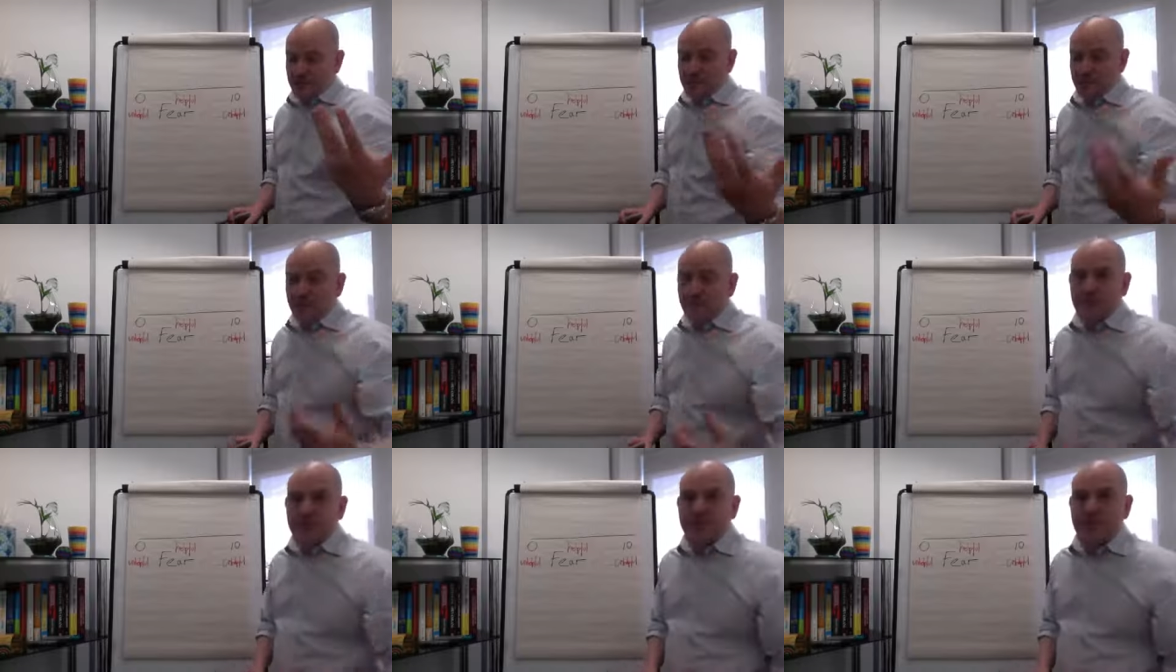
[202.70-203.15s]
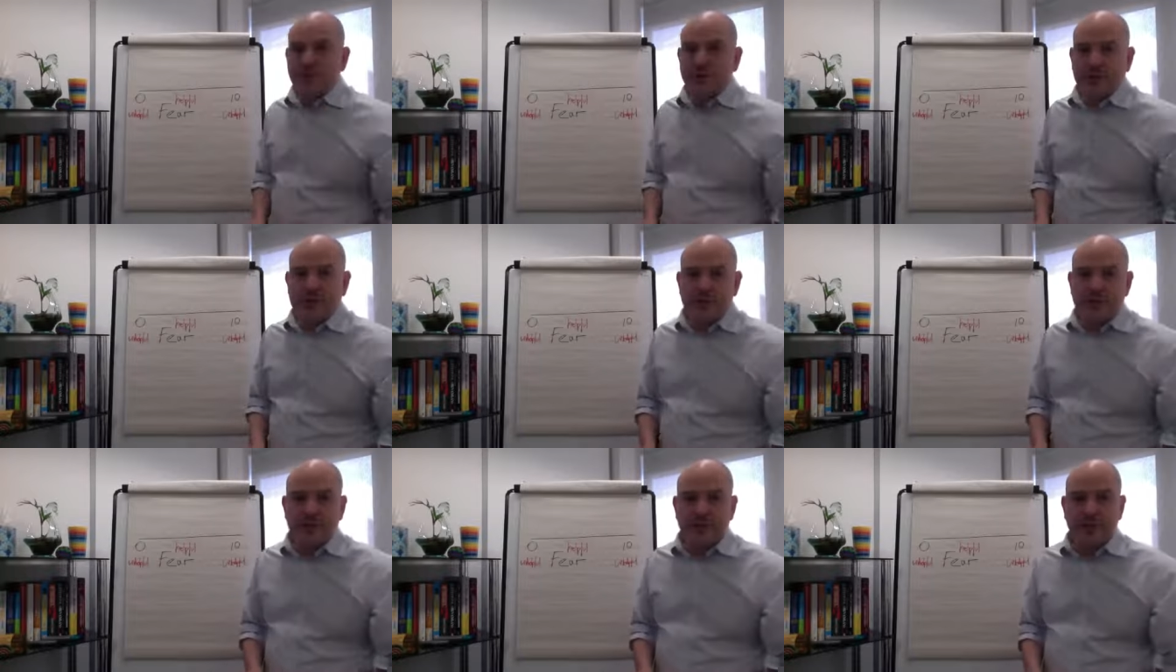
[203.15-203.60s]
the obvious
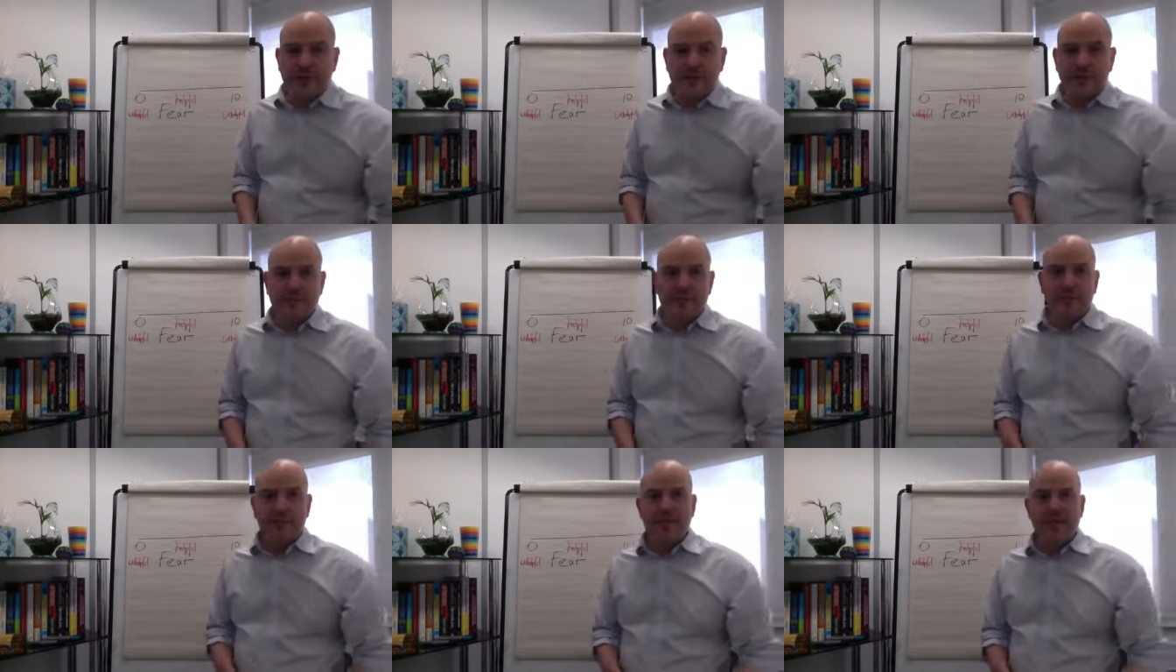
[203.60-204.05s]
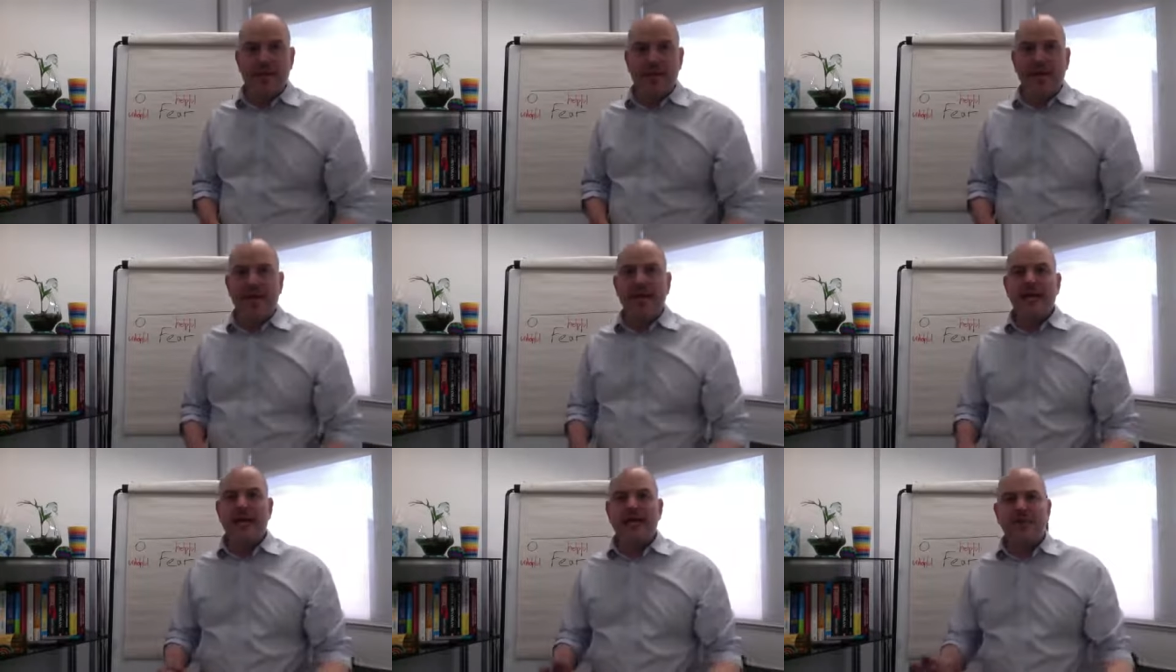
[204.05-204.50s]
question people
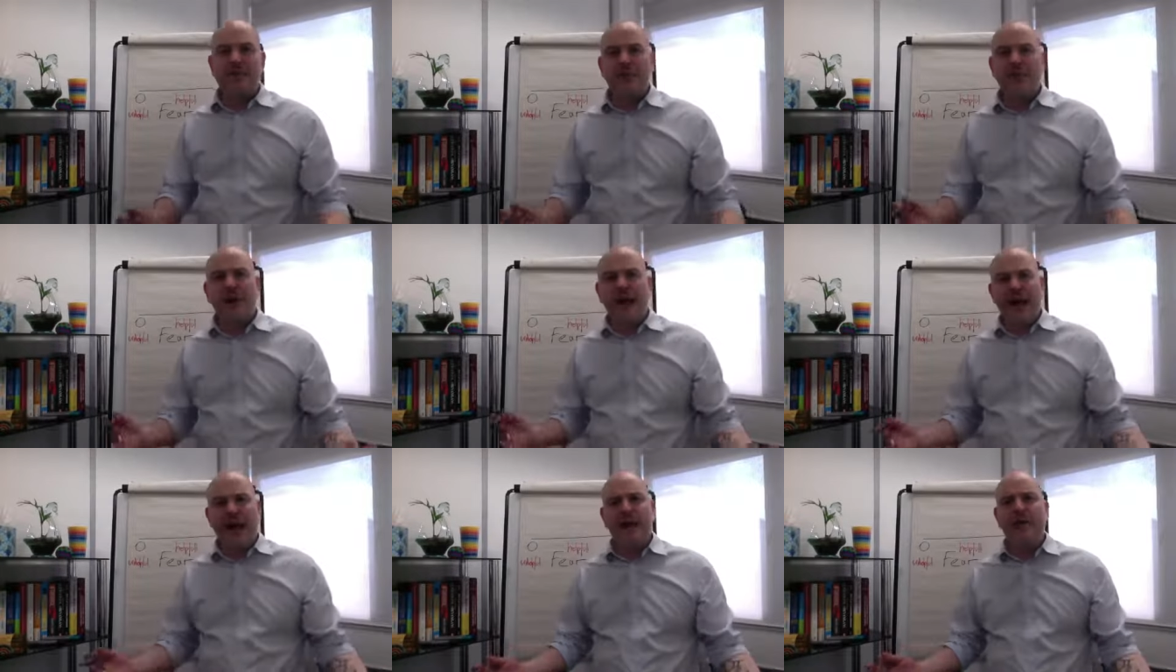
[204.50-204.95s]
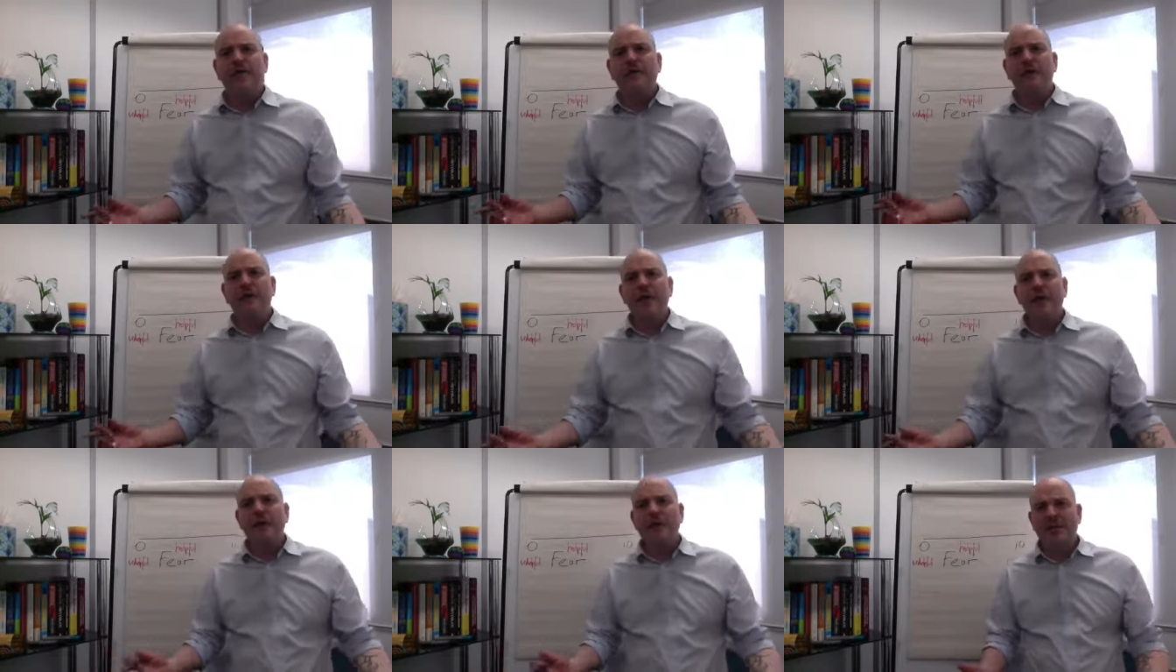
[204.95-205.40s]
say is, well, how
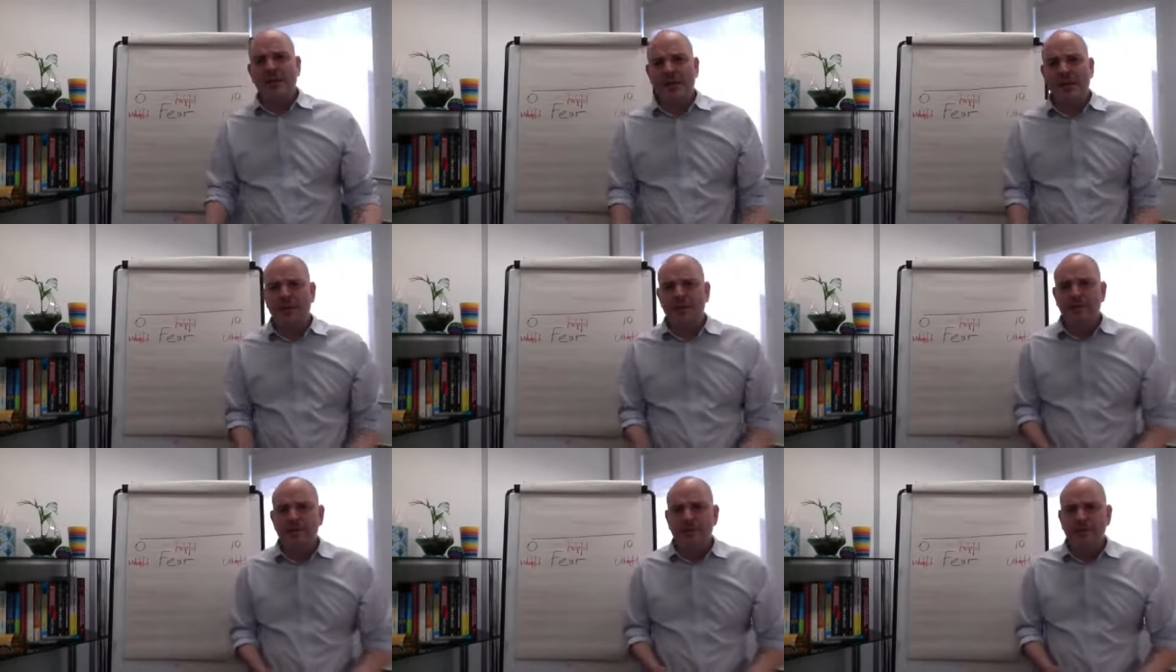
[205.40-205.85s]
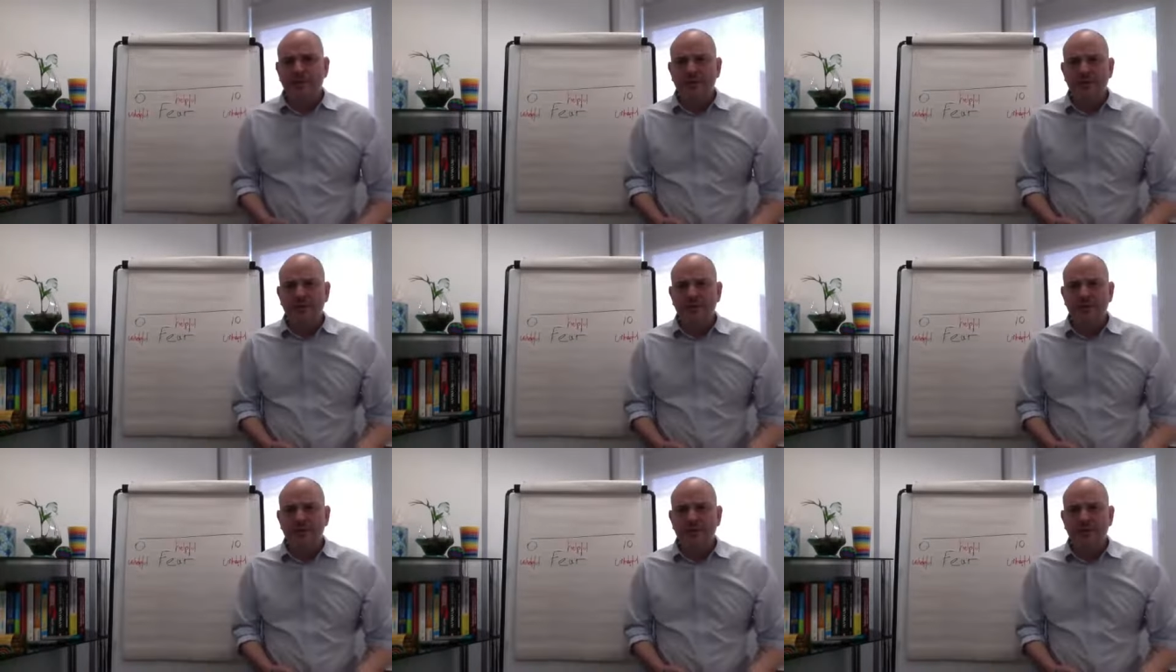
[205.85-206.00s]
do I know